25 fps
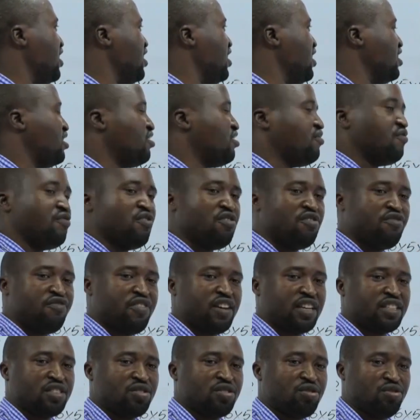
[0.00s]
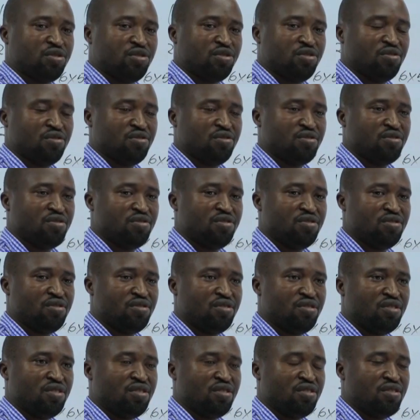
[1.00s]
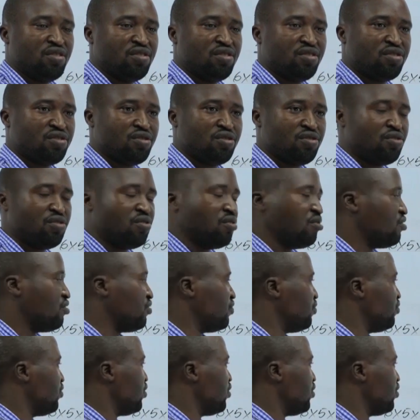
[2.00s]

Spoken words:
is 4 factorial. So